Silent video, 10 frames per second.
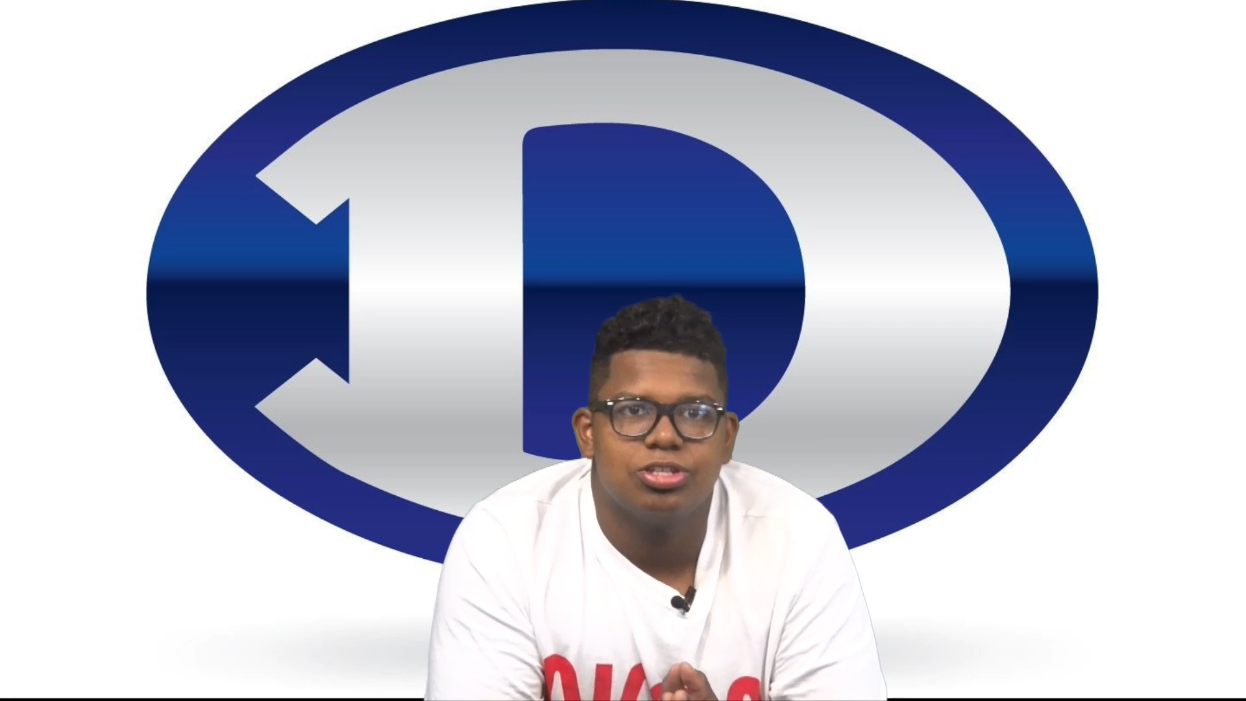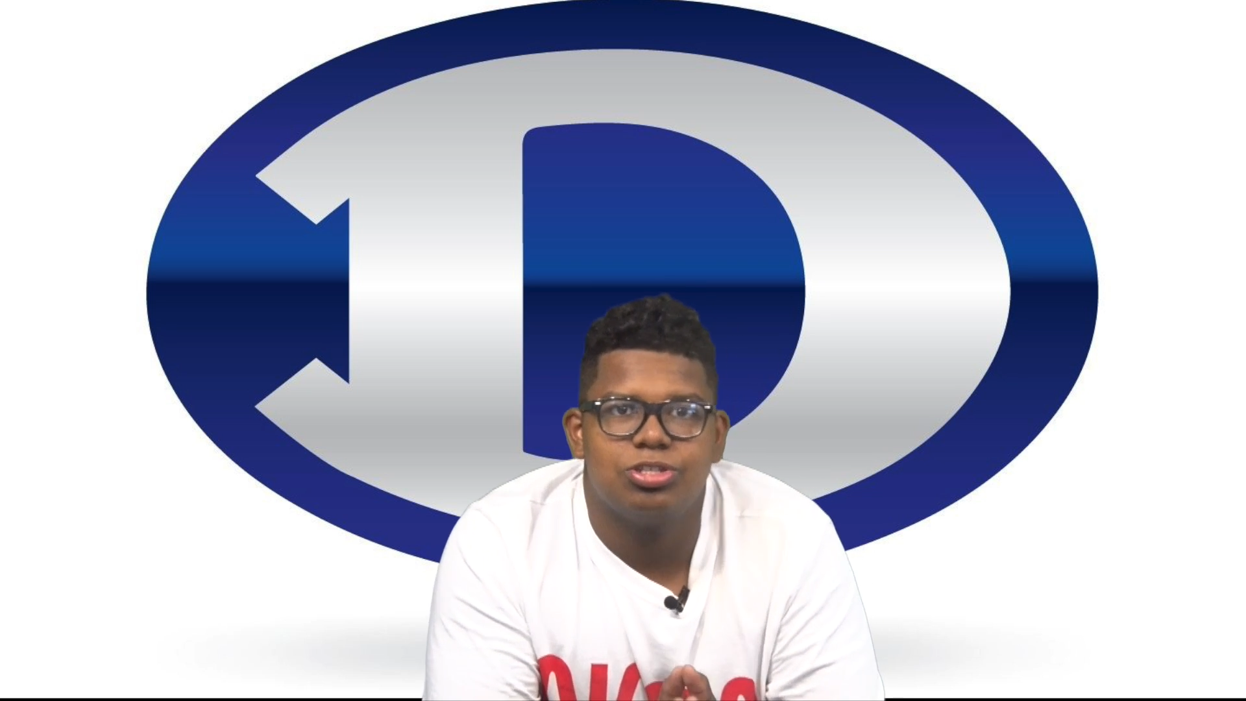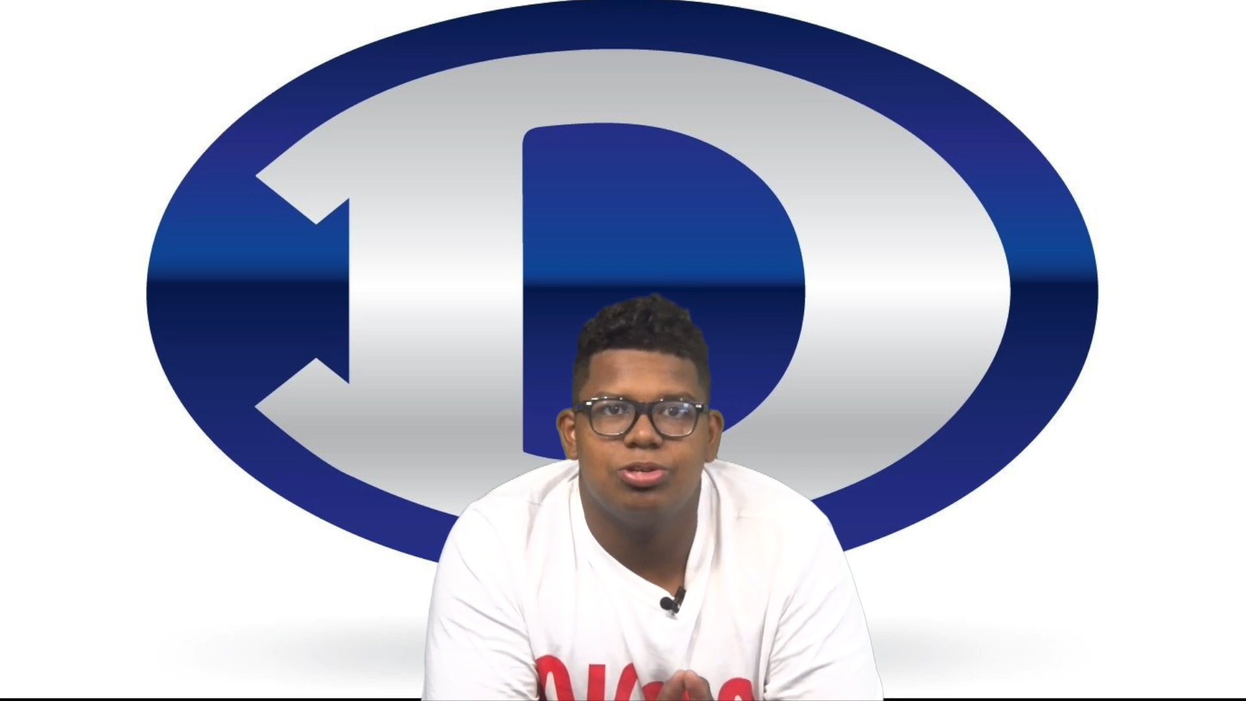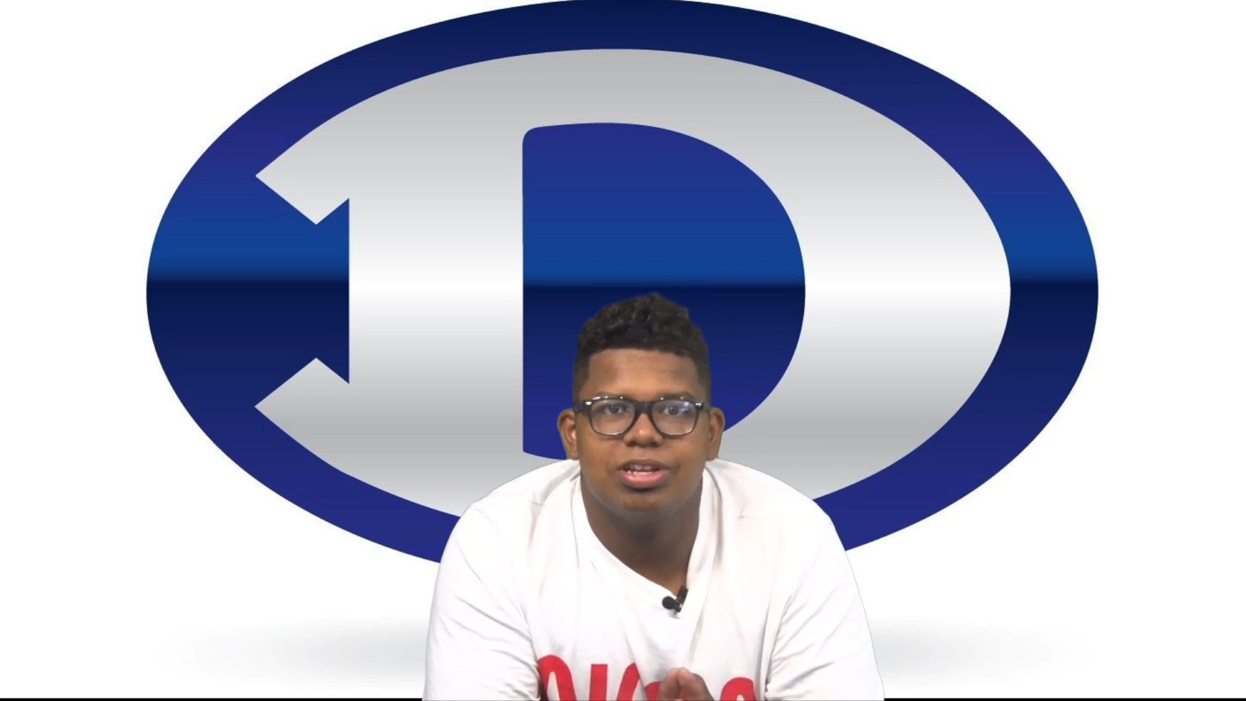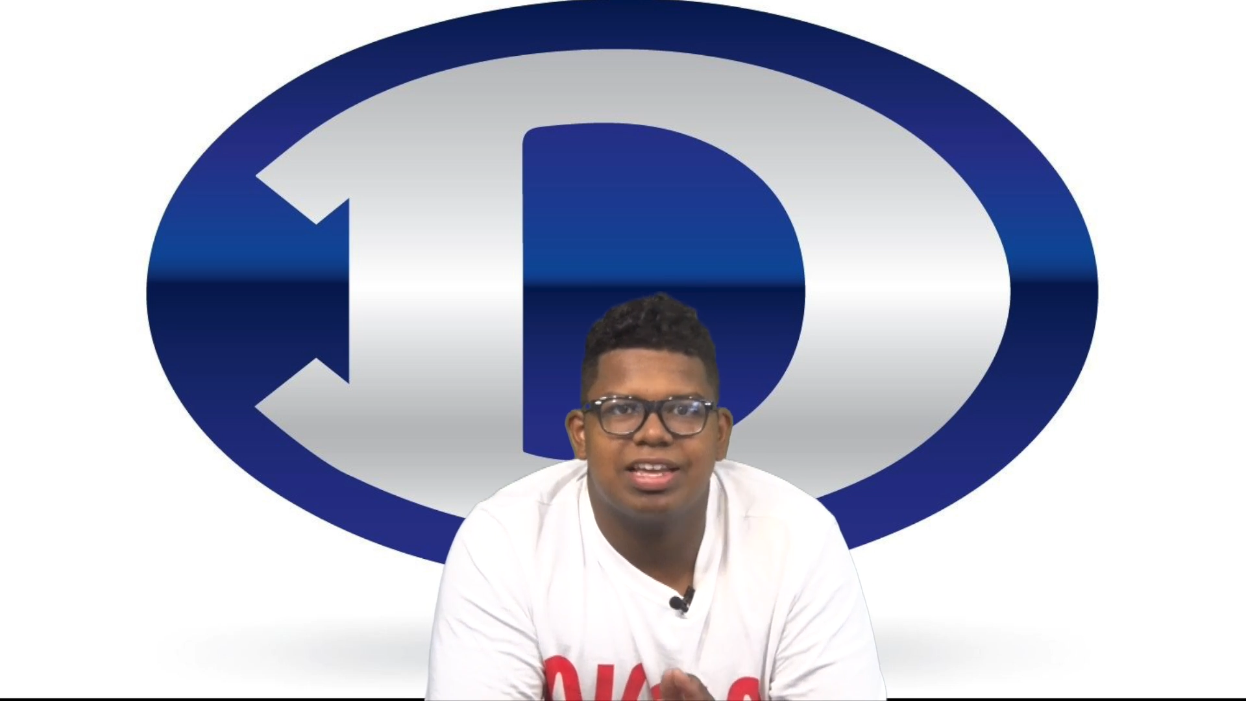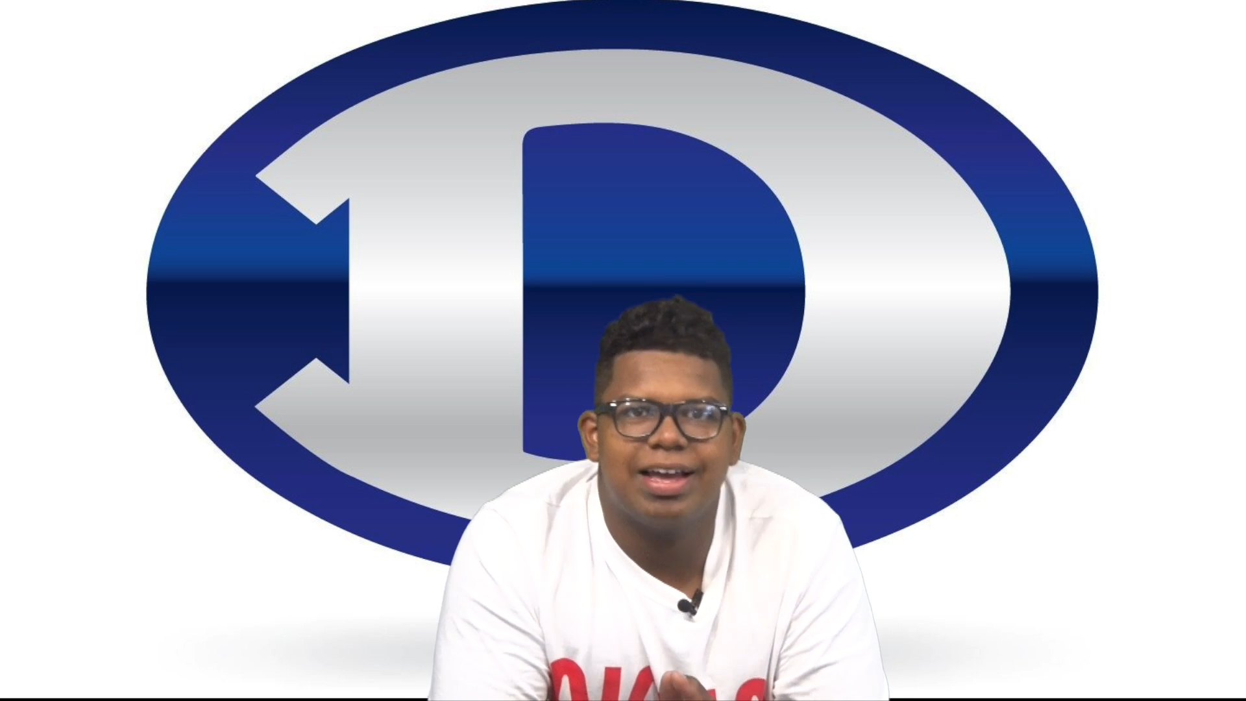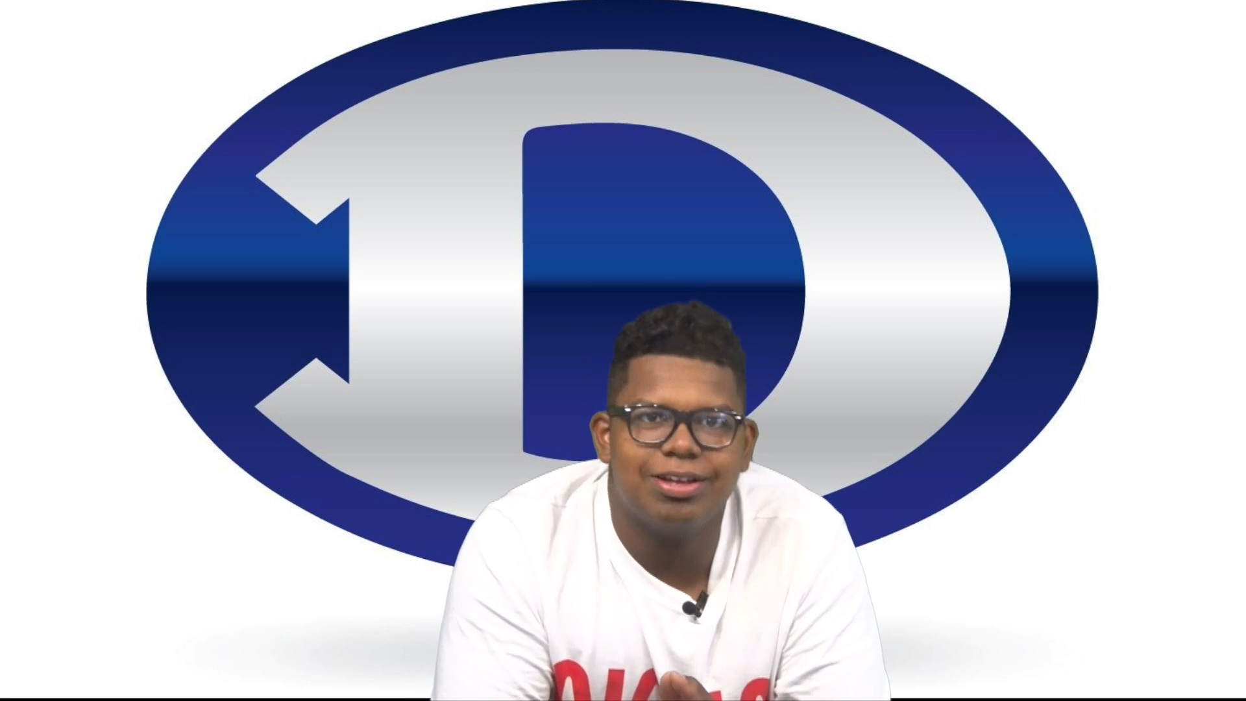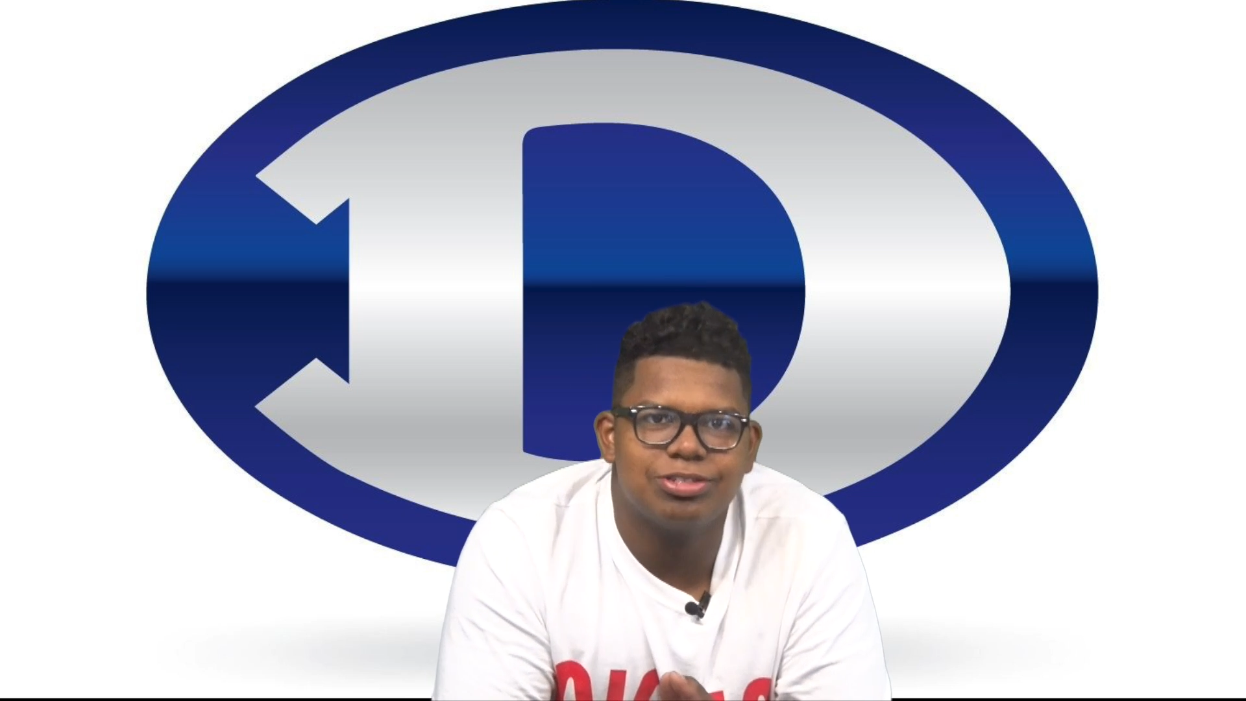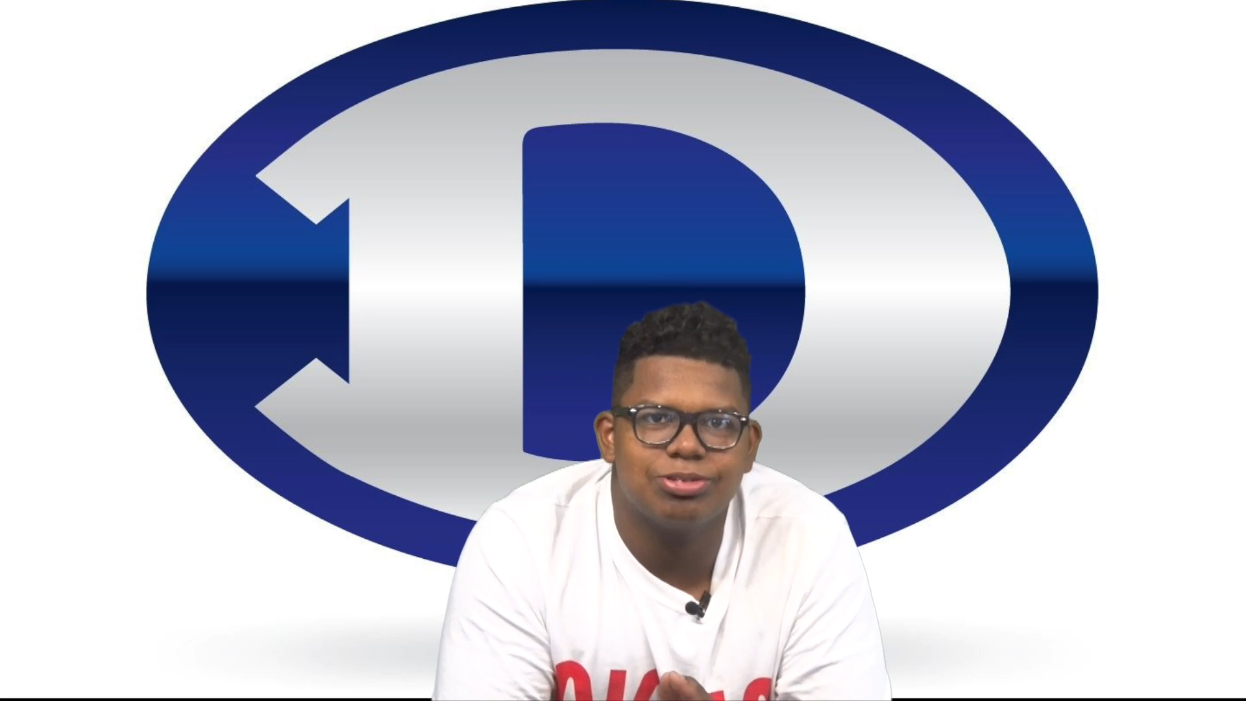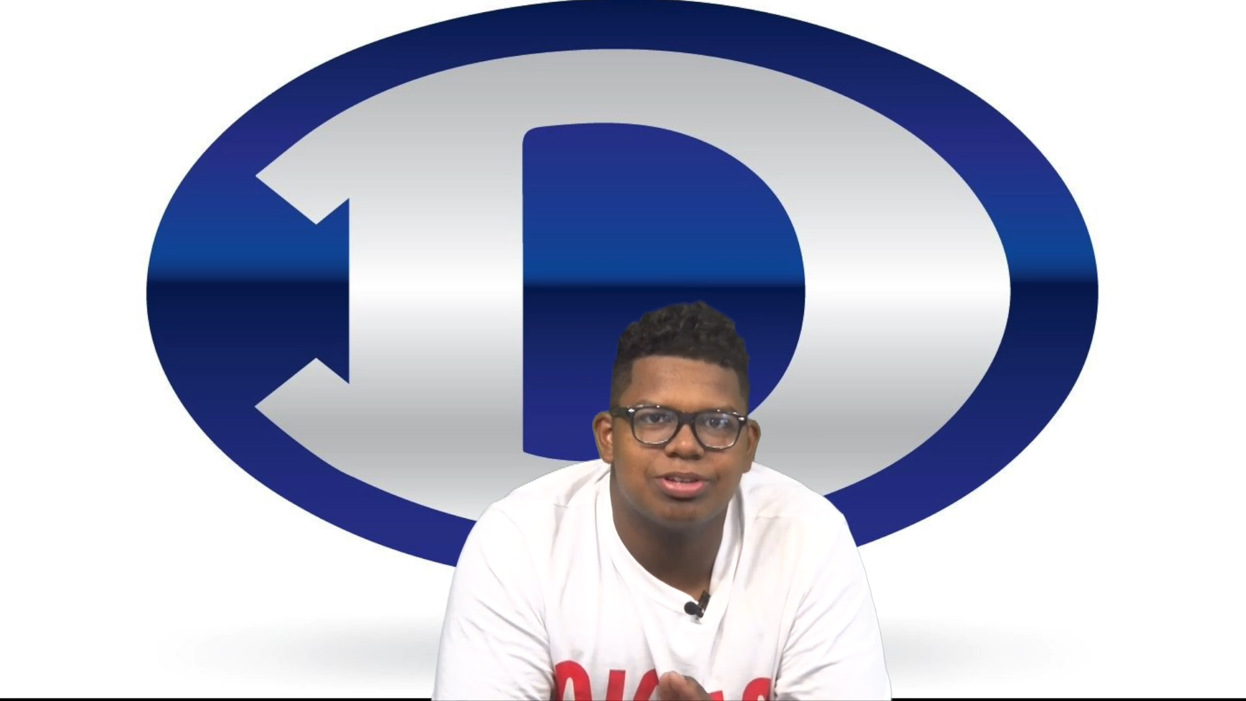Student
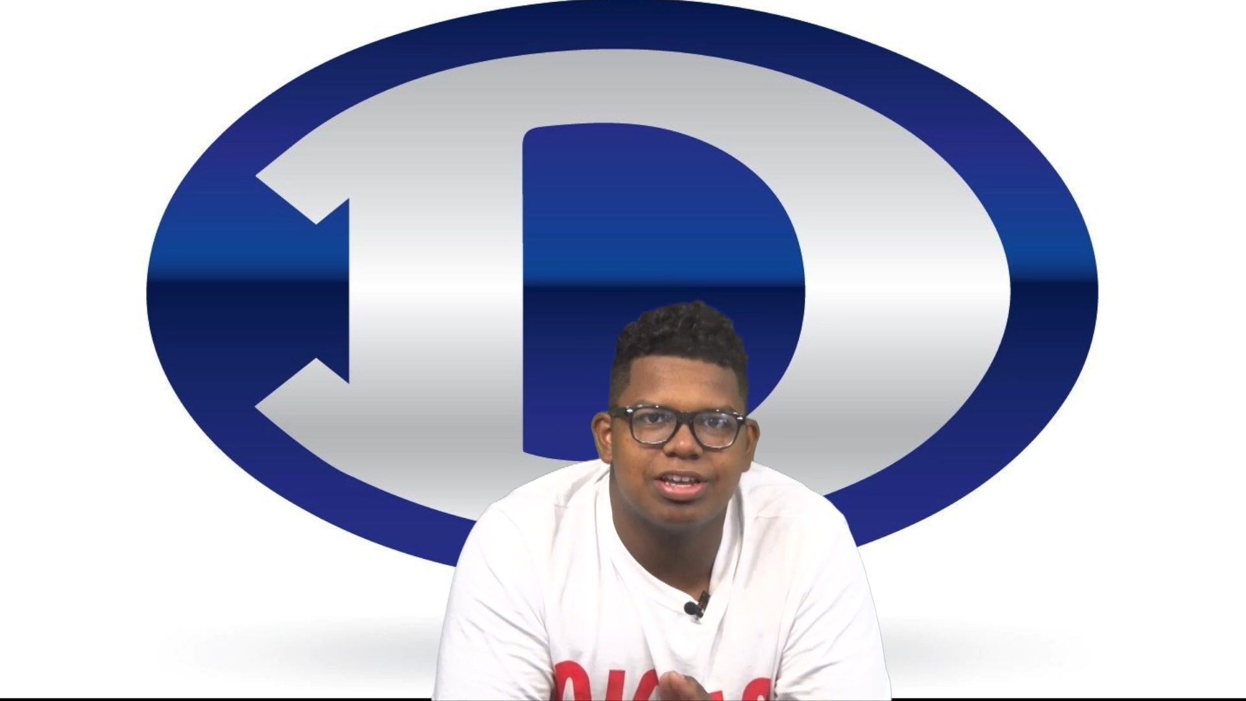Council